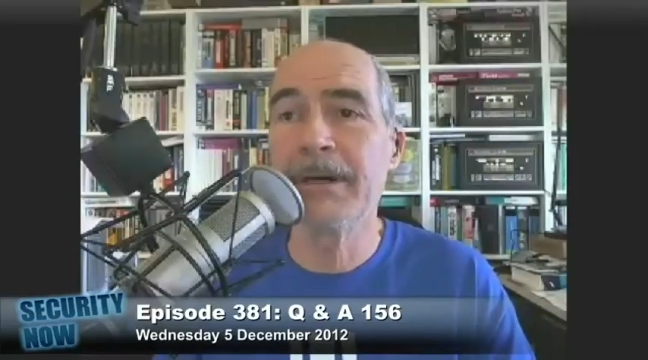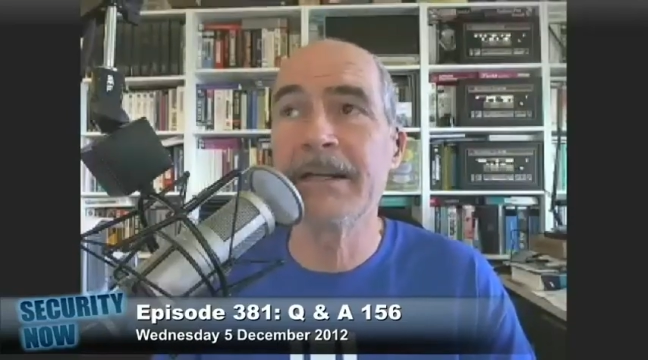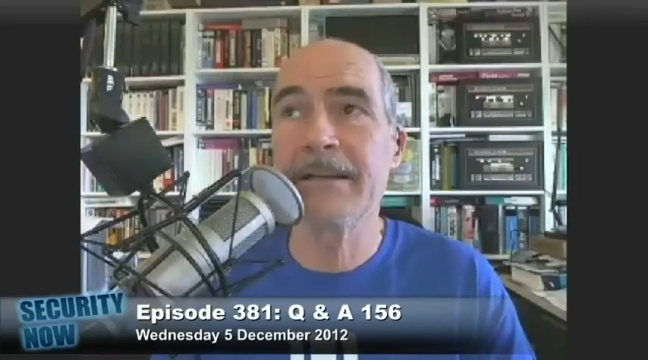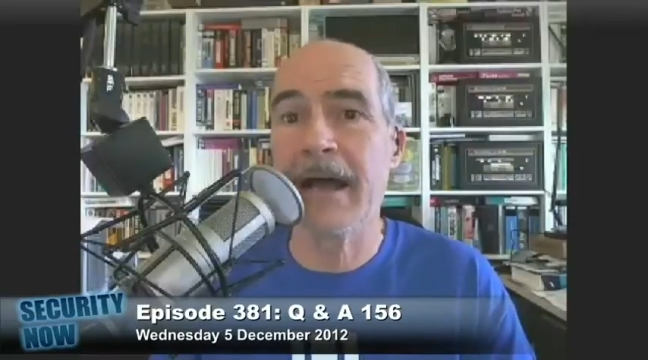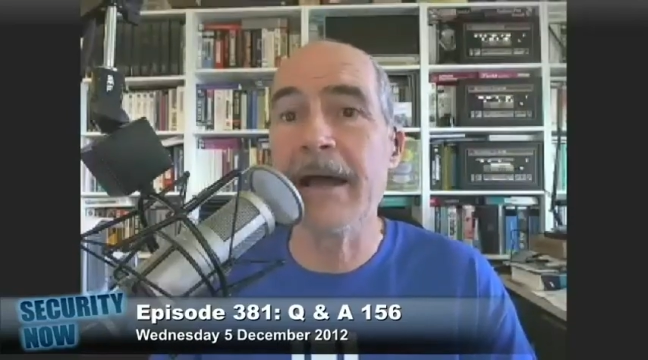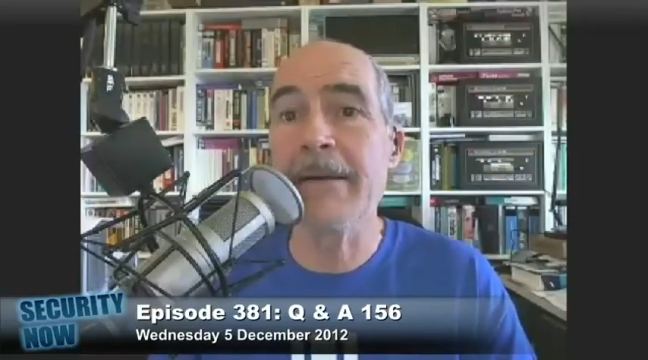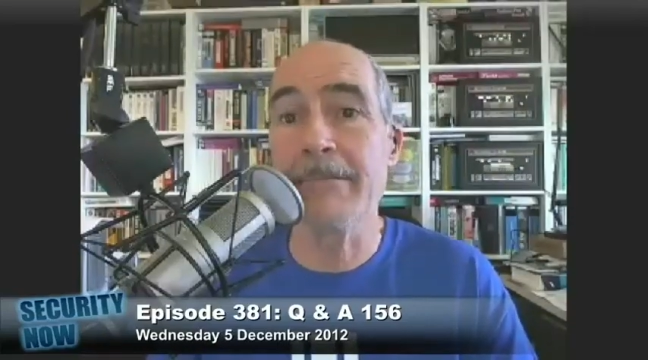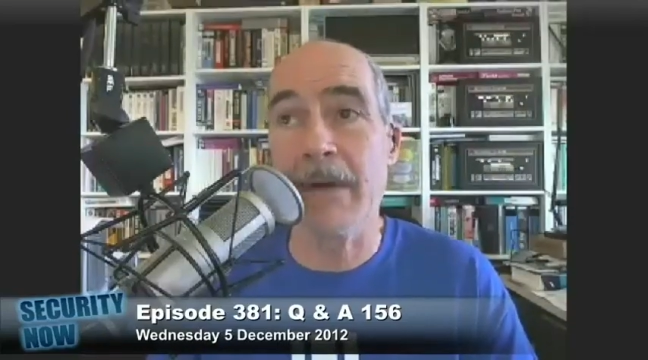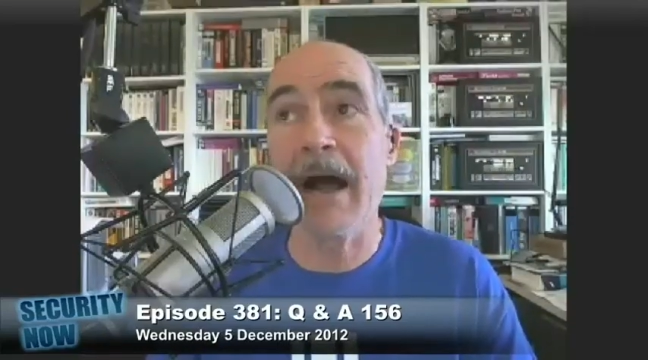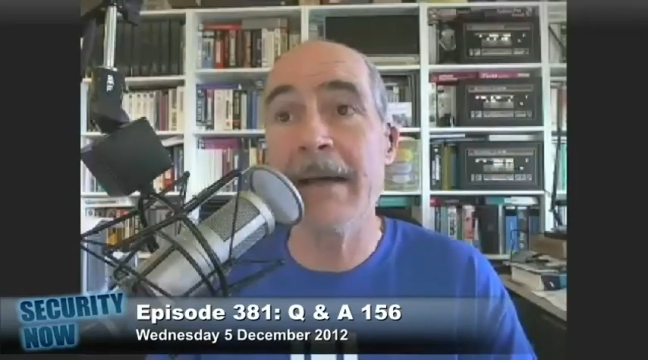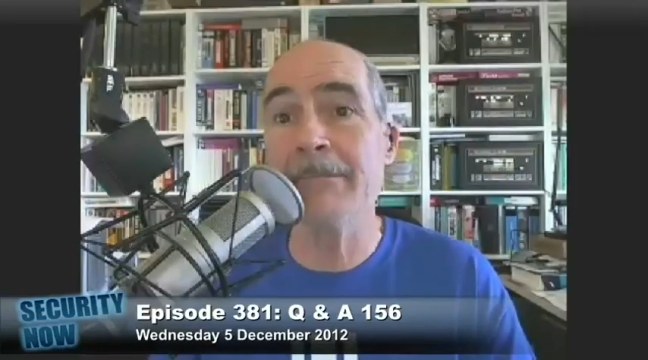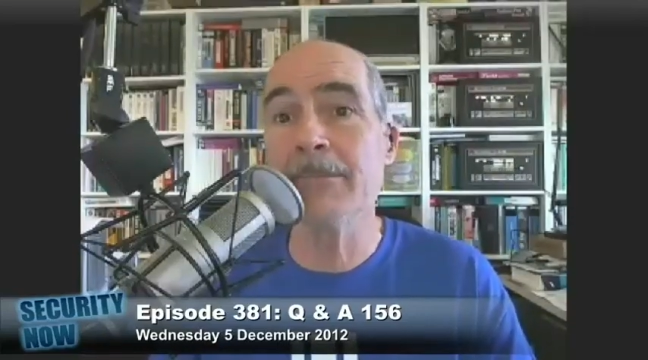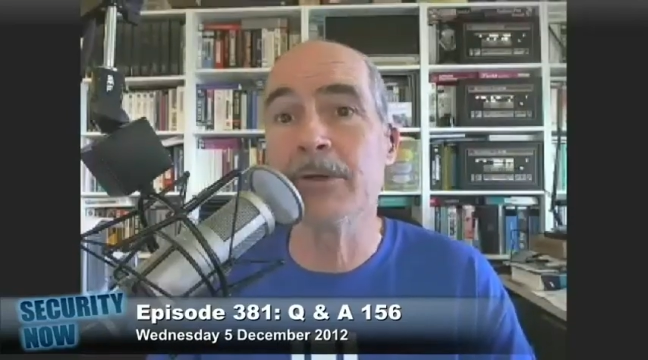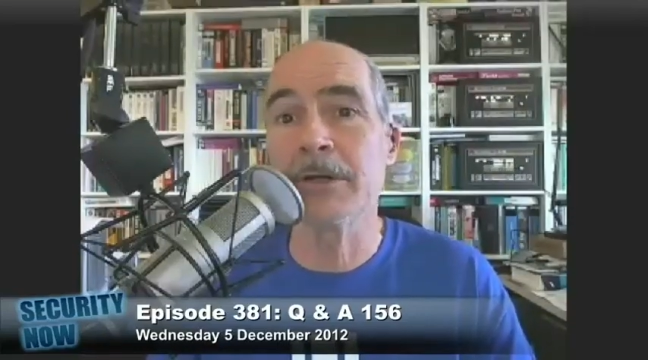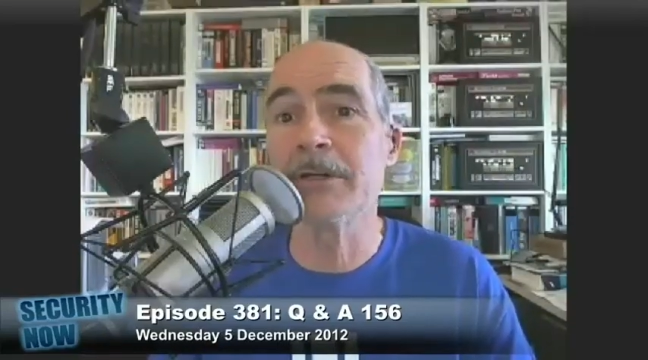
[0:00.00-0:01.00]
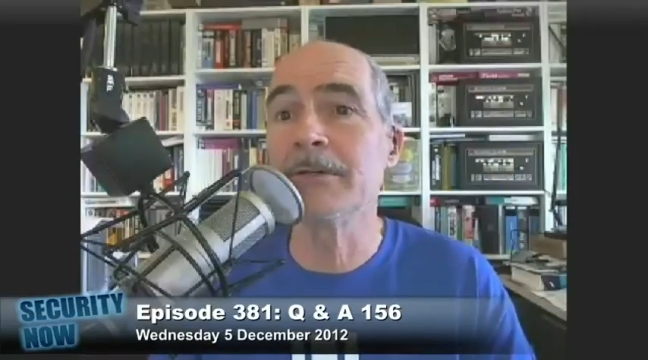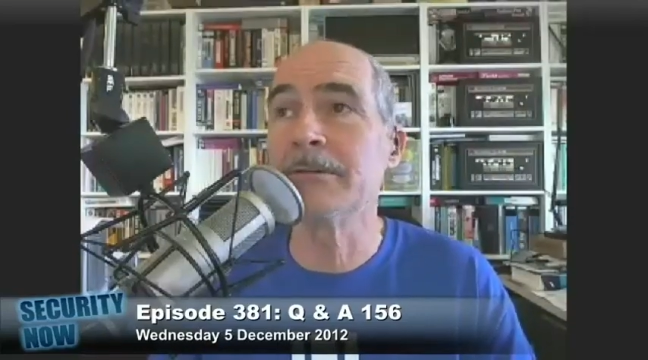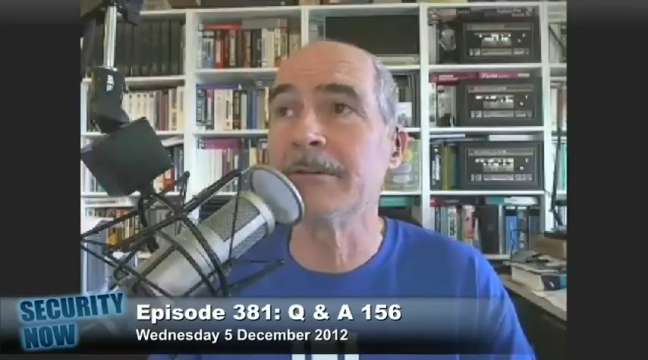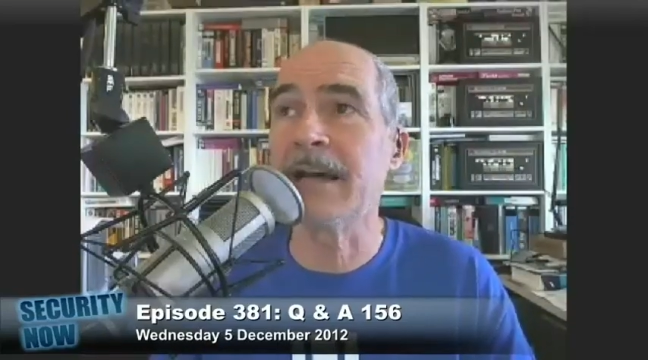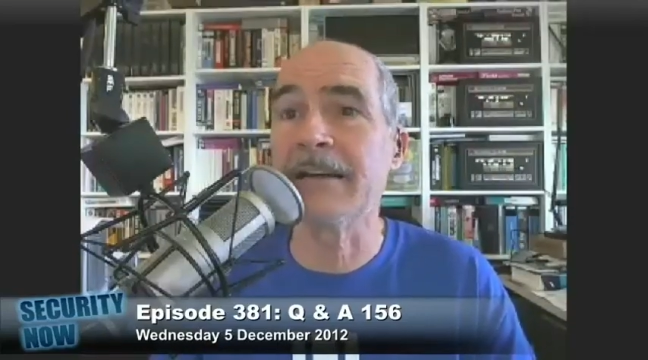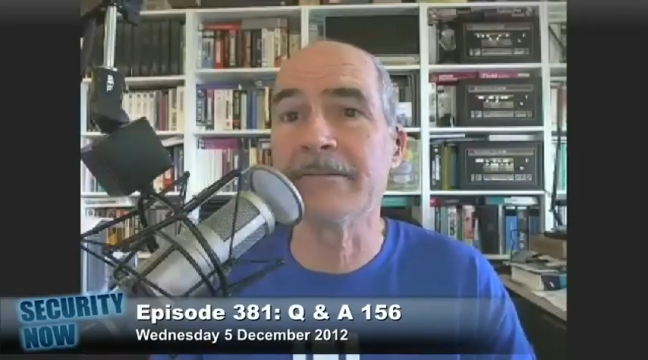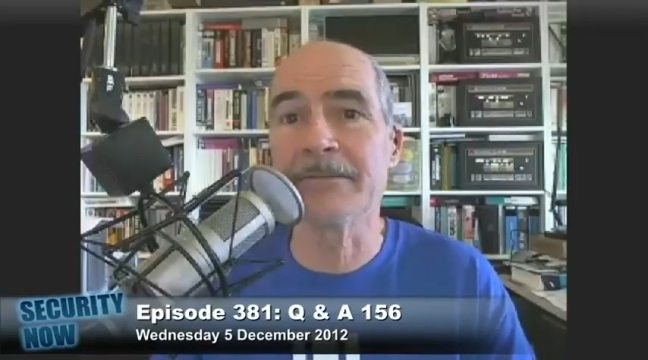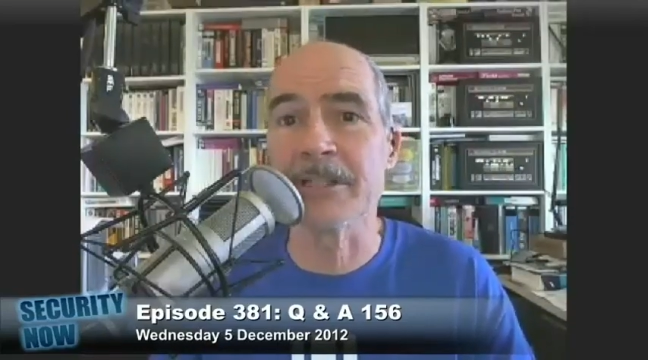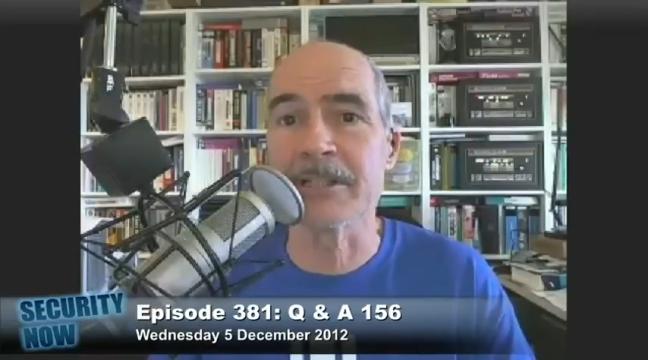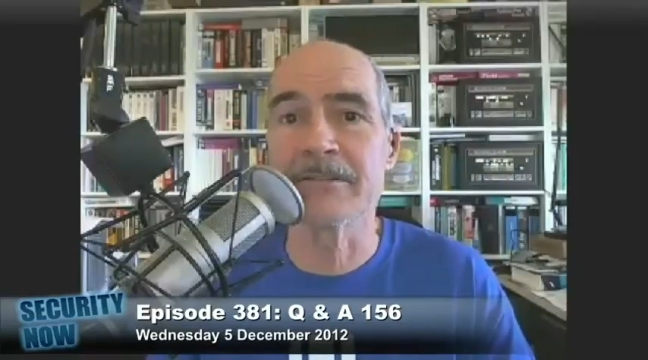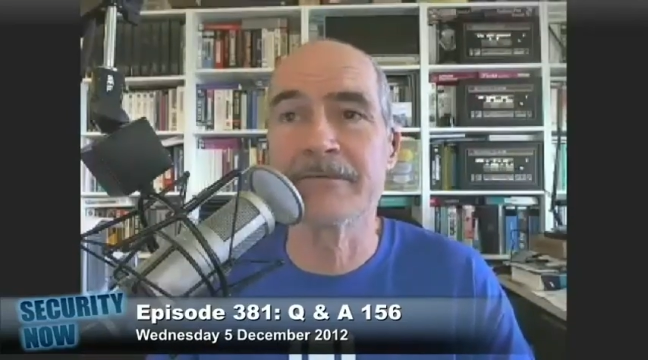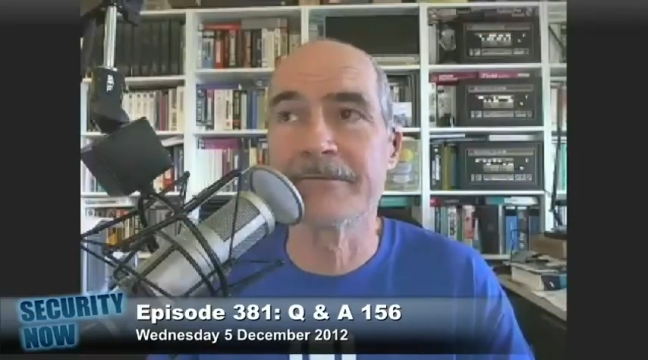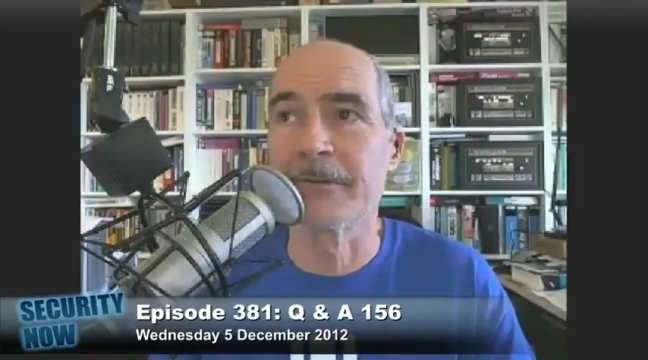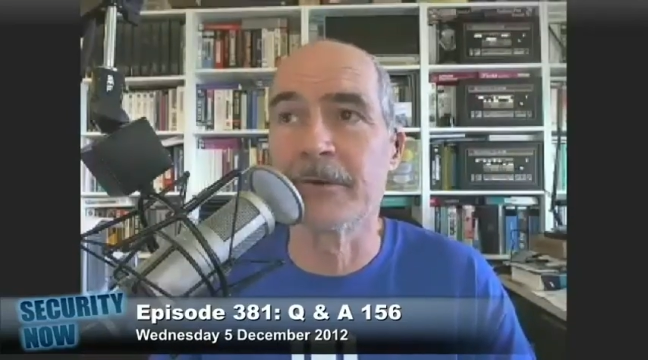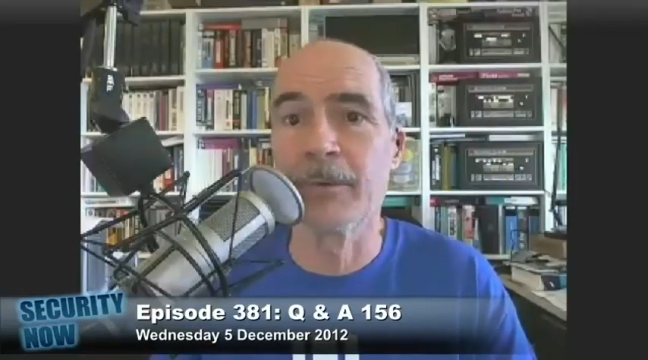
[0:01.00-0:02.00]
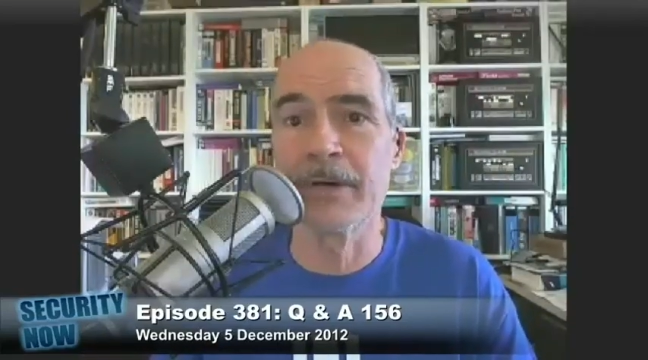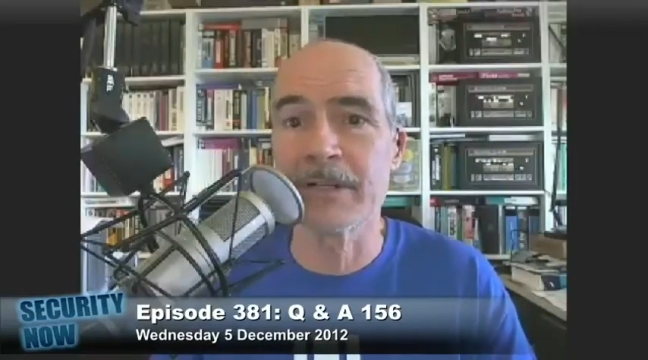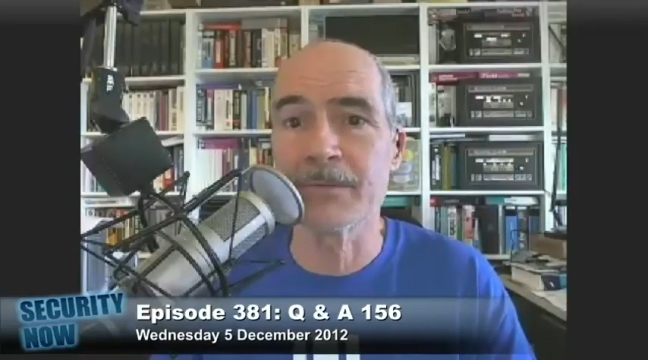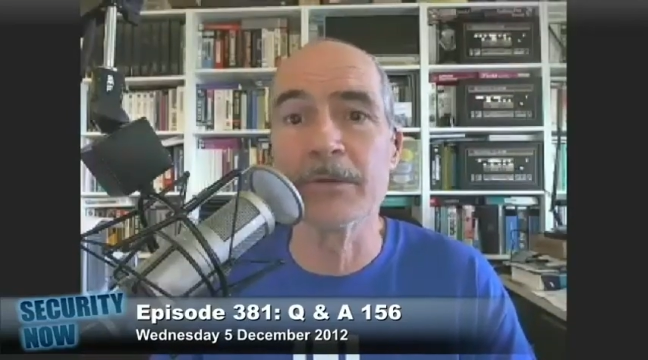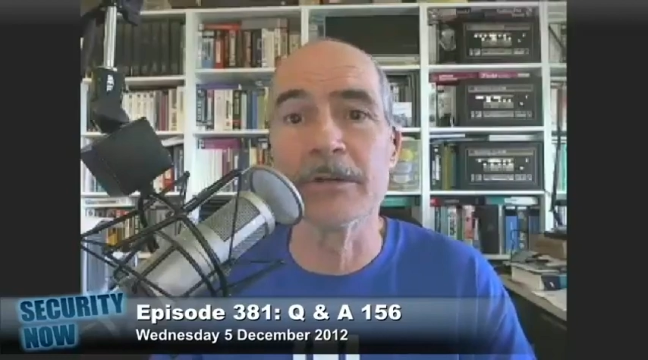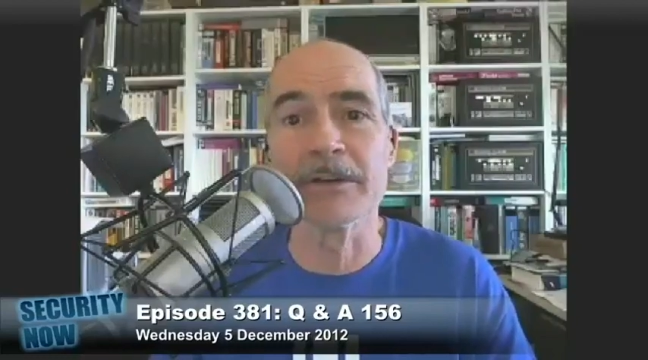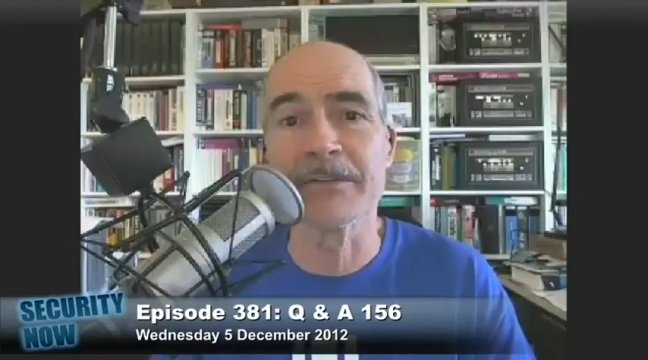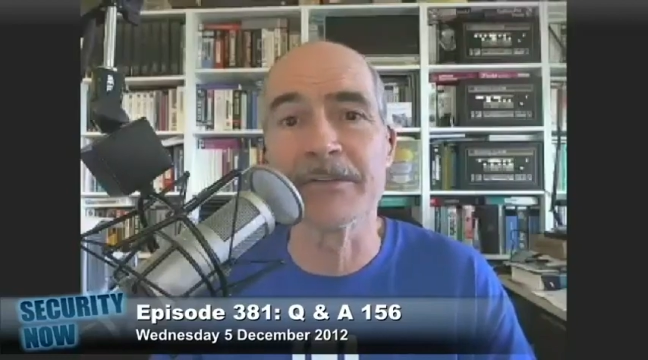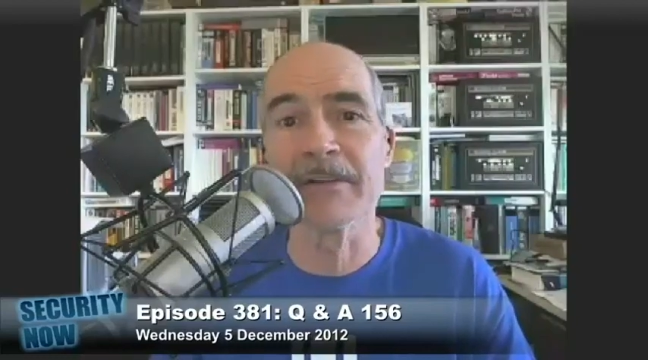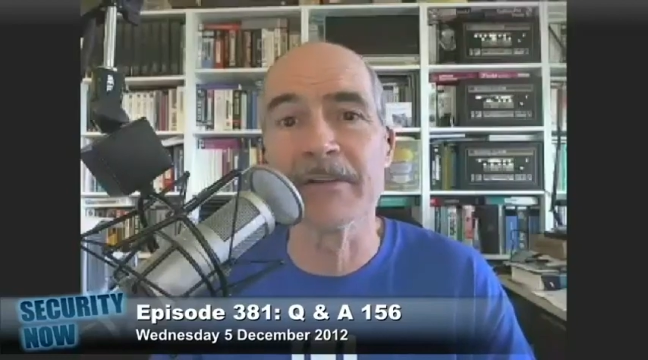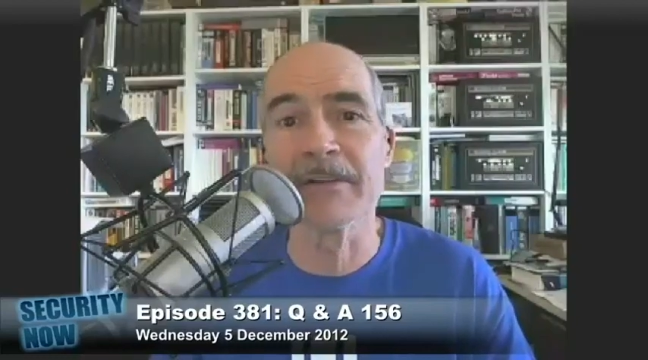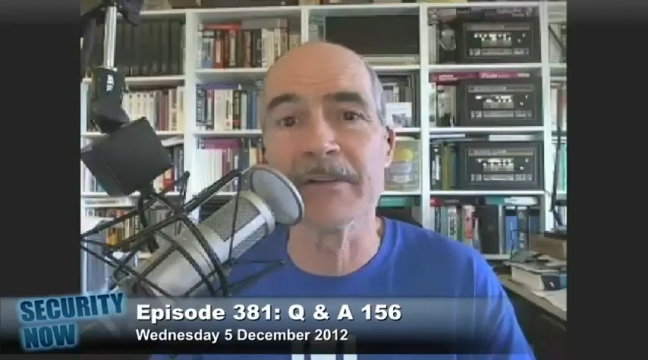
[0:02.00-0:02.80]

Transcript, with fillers: but I'm I'm going to do that just for what it's worth.